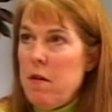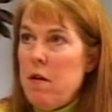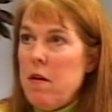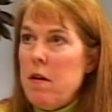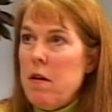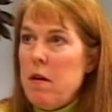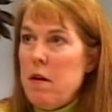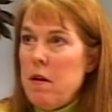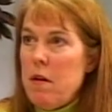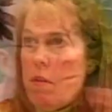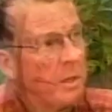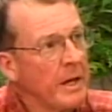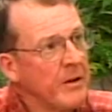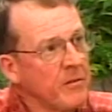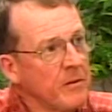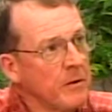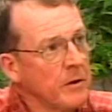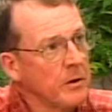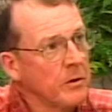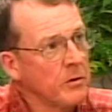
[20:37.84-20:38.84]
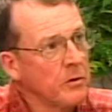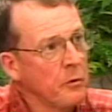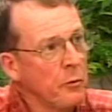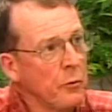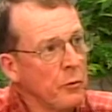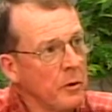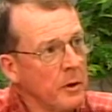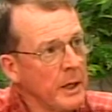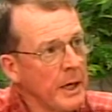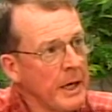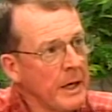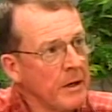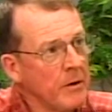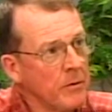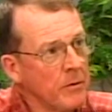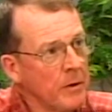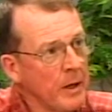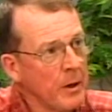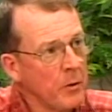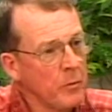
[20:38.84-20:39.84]
Right, there was less than a total acre
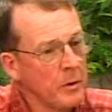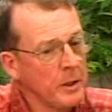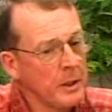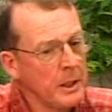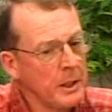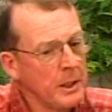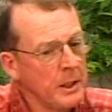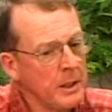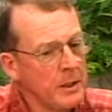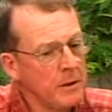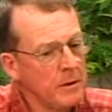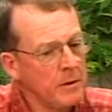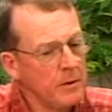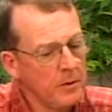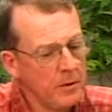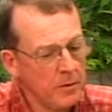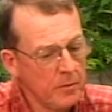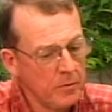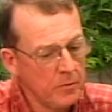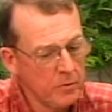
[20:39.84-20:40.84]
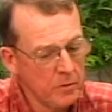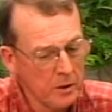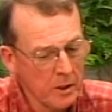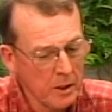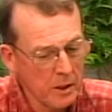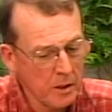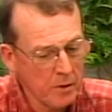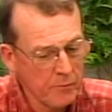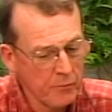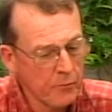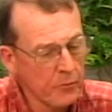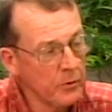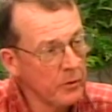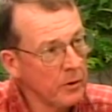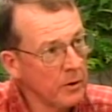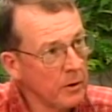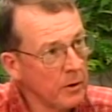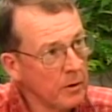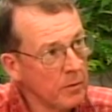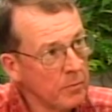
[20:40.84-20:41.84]
that we needed for
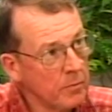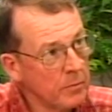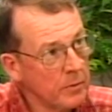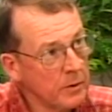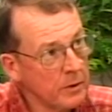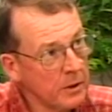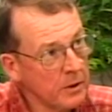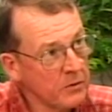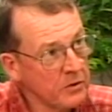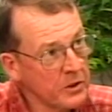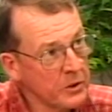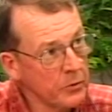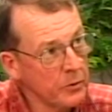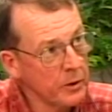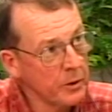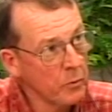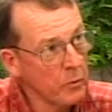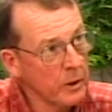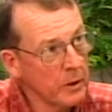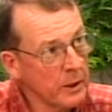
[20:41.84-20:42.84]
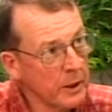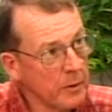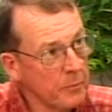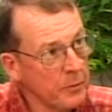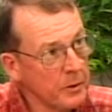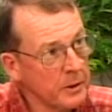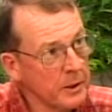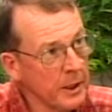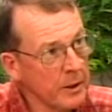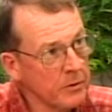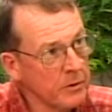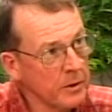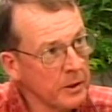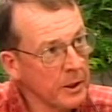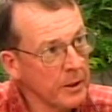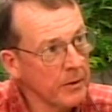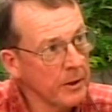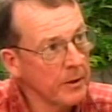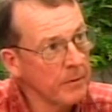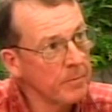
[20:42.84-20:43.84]
the ensuing wellhead protection
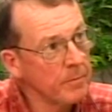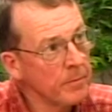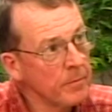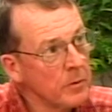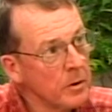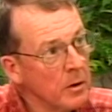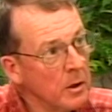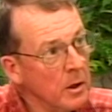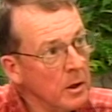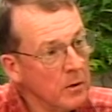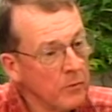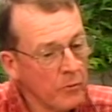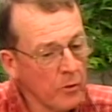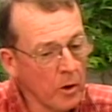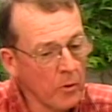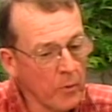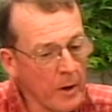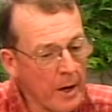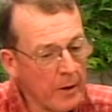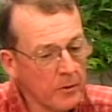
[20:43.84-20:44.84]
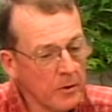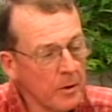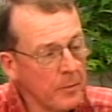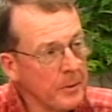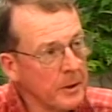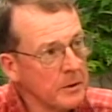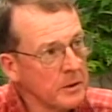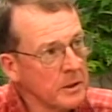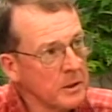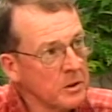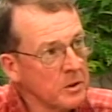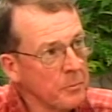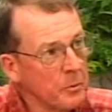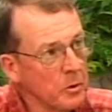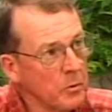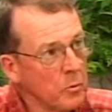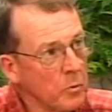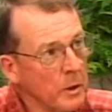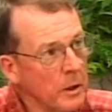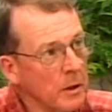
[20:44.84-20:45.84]
area for around the municipal
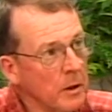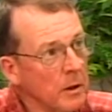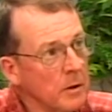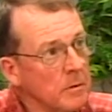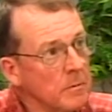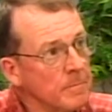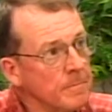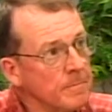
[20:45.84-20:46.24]
well.